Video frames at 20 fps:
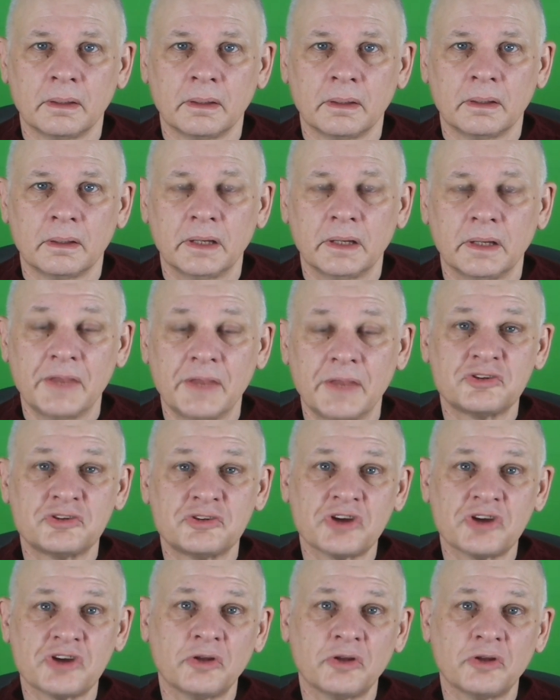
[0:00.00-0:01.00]
In the show
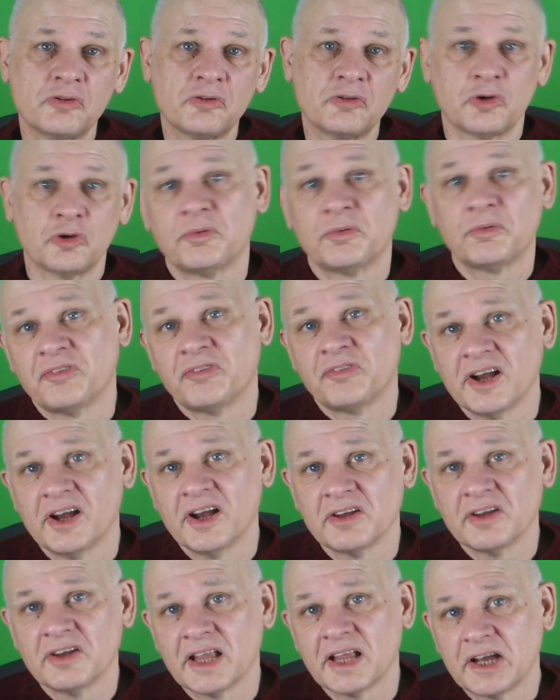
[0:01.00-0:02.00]
notes, you'll find a
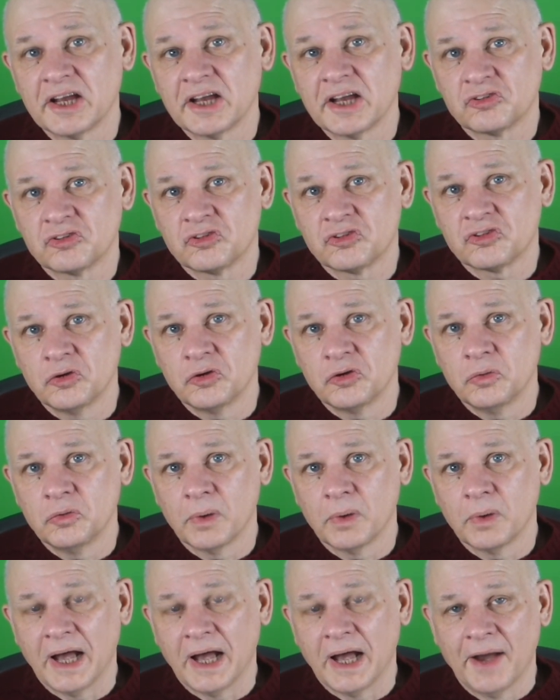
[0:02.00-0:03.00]
link to
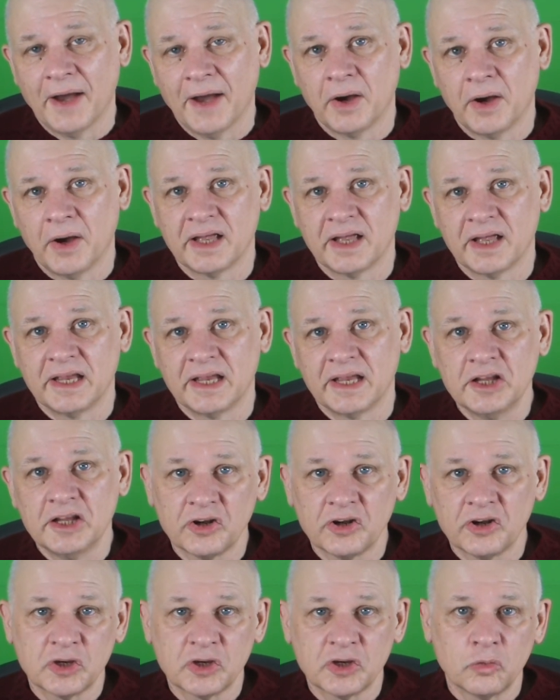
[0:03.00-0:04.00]
our e-learning
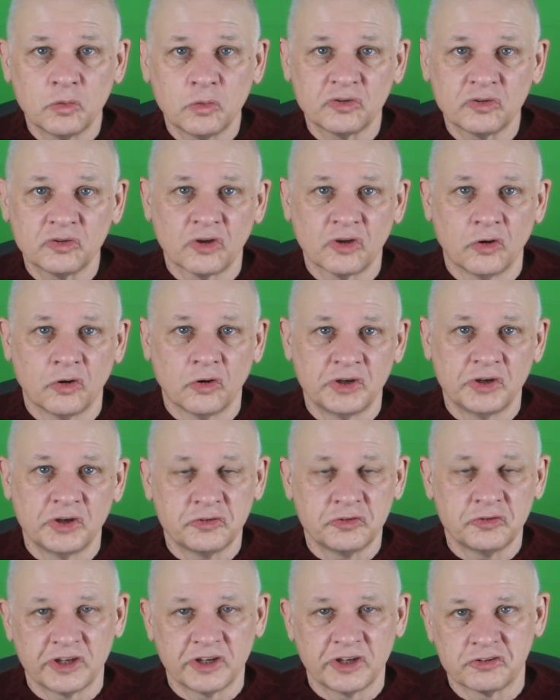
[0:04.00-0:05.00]
course on
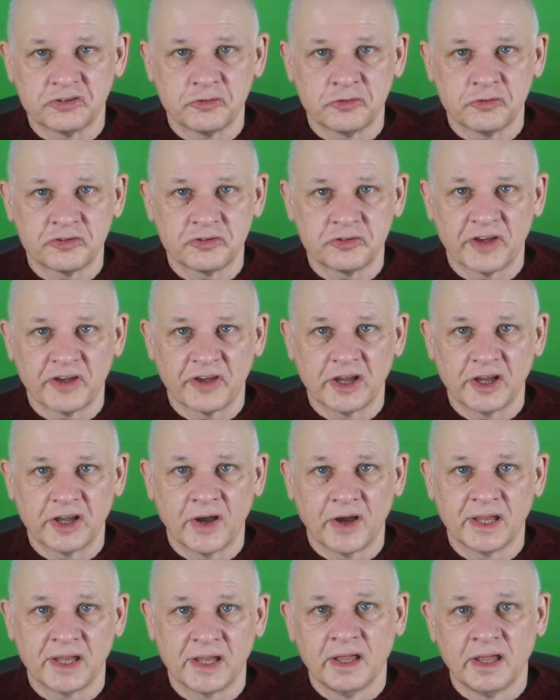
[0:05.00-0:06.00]
using generative AI
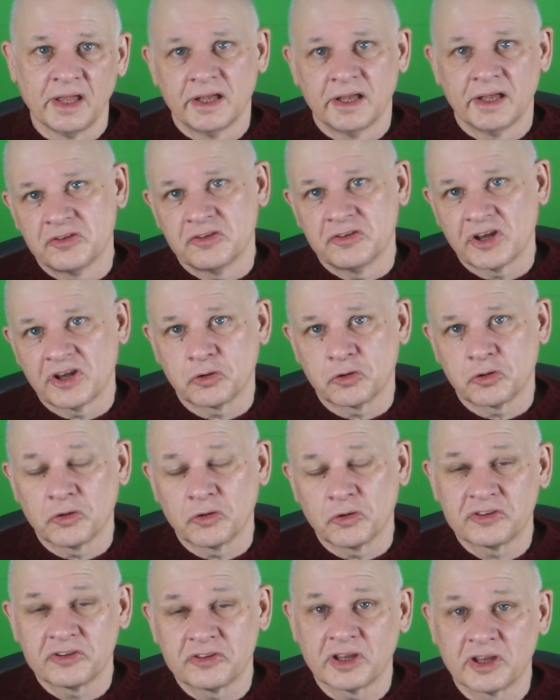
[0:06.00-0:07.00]
in technical
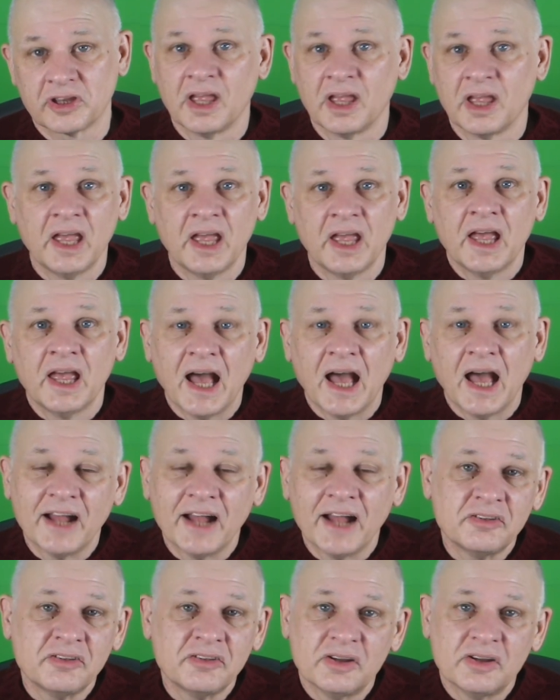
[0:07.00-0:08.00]
writing. And
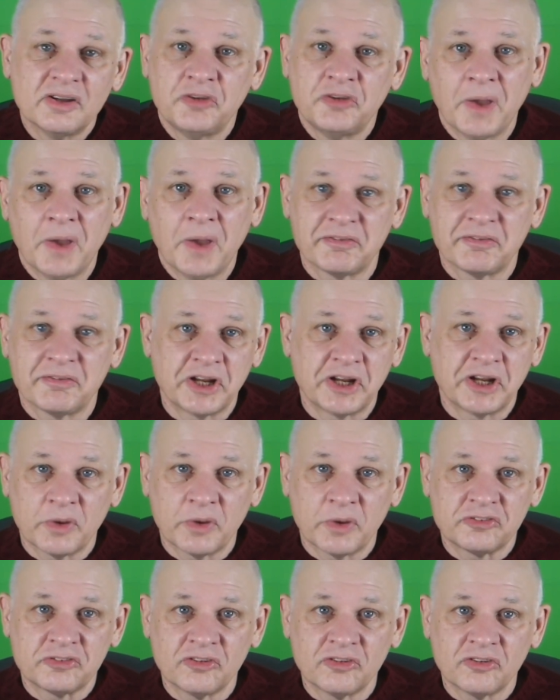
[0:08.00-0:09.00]
if you have any
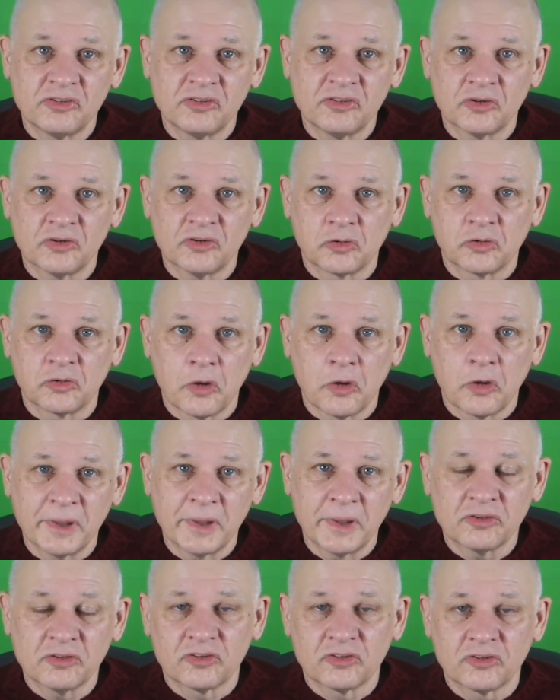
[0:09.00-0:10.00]
questions or
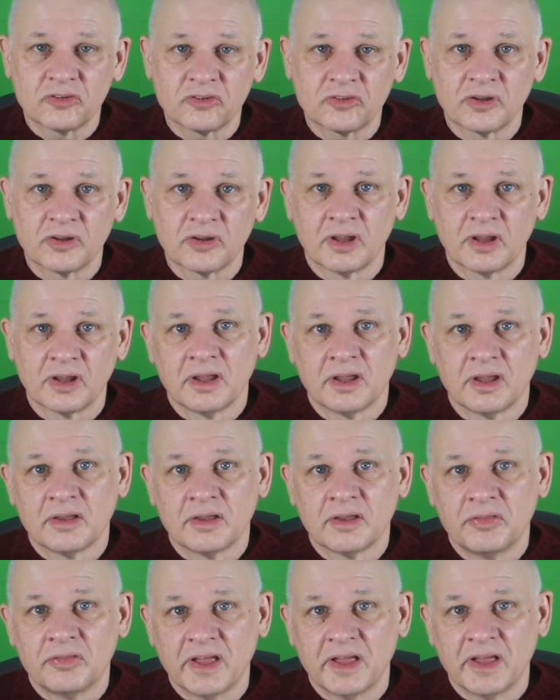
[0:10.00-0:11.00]
comments,
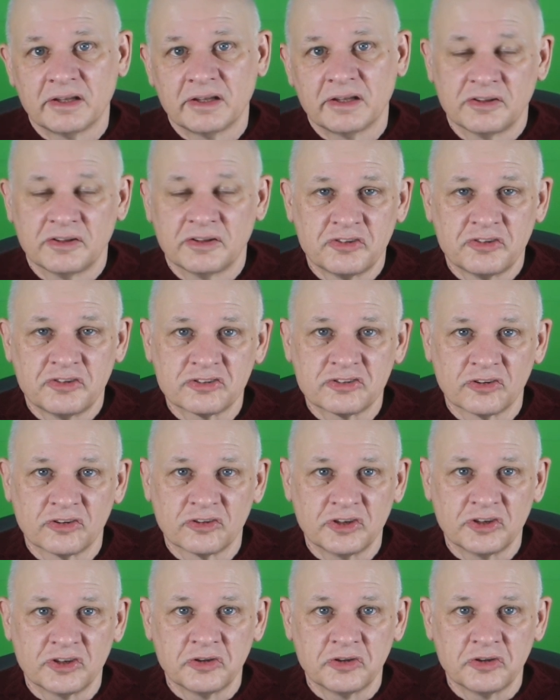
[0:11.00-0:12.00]
then in addition to
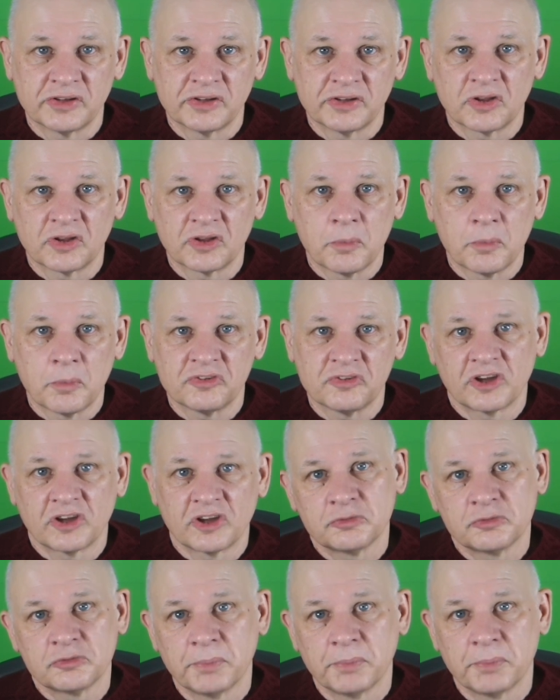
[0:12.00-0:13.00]
using the comments section
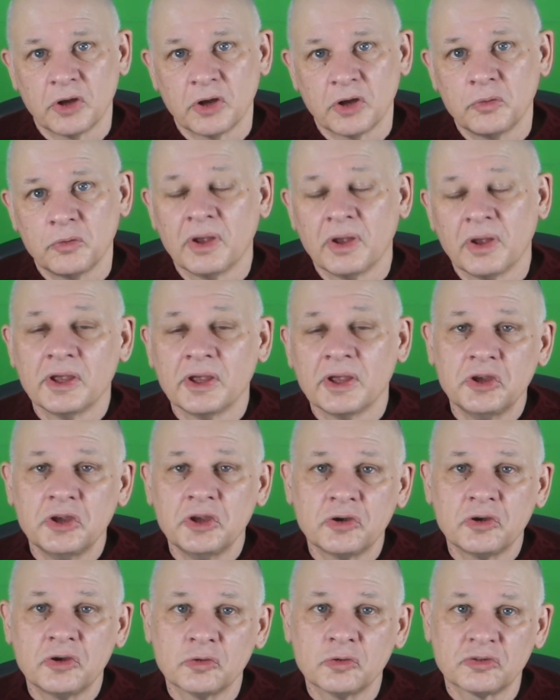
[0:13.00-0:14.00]
below, you can
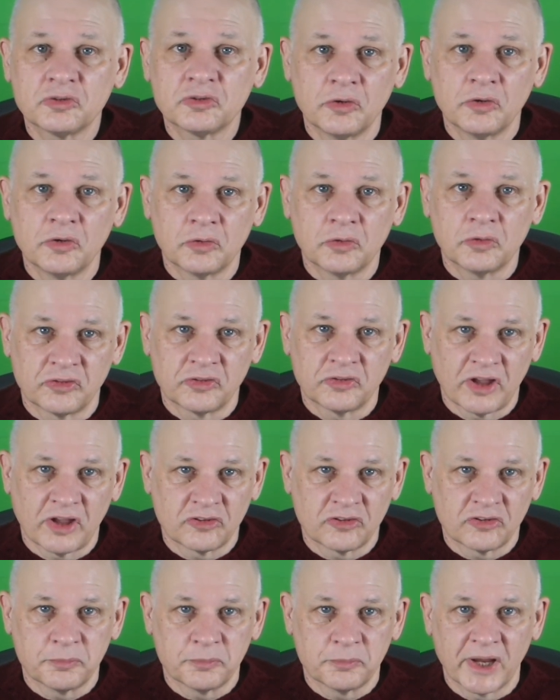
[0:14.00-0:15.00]
also contact us
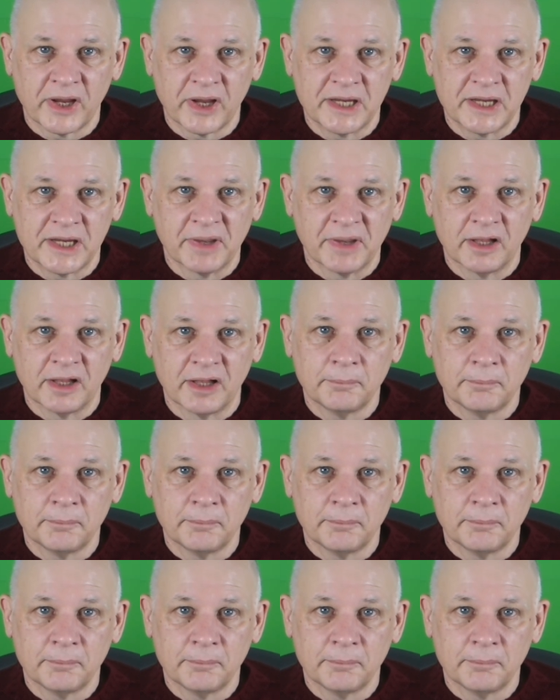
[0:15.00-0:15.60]
by email,